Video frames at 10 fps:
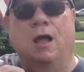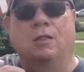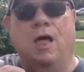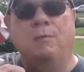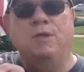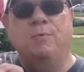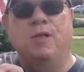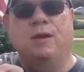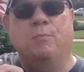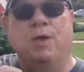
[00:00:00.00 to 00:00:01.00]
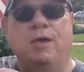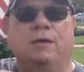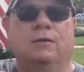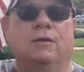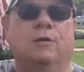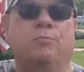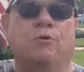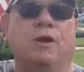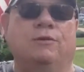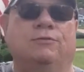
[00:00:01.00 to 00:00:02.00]
A lot of people had to pay a
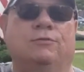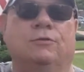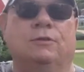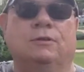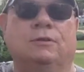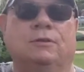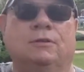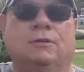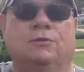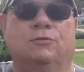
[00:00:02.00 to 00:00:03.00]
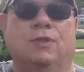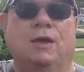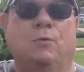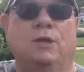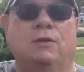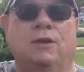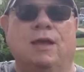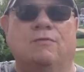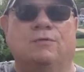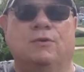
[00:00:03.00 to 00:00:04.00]
price so that we could
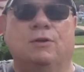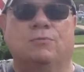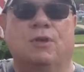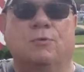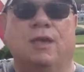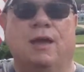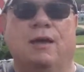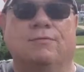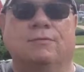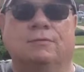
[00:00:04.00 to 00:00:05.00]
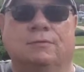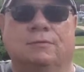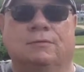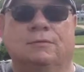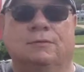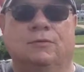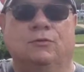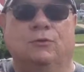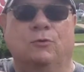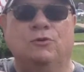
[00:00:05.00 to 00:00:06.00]
have the freedoms that we
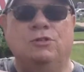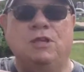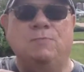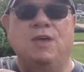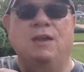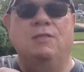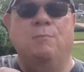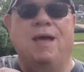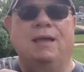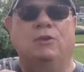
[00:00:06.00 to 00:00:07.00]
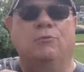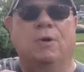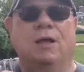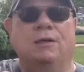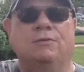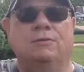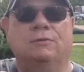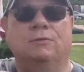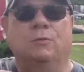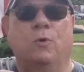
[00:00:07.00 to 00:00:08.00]
have. So just keep that in the back of your mind
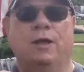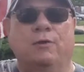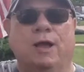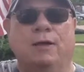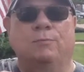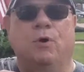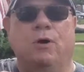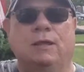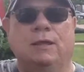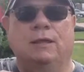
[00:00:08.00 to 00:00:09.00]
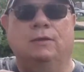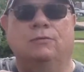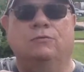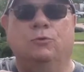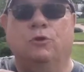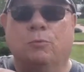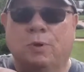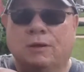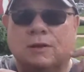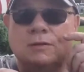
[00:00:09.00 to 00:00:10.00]
while you're out partying and doing your
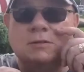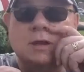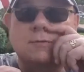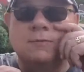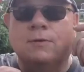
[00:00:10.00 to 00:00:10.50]
picnic stuff.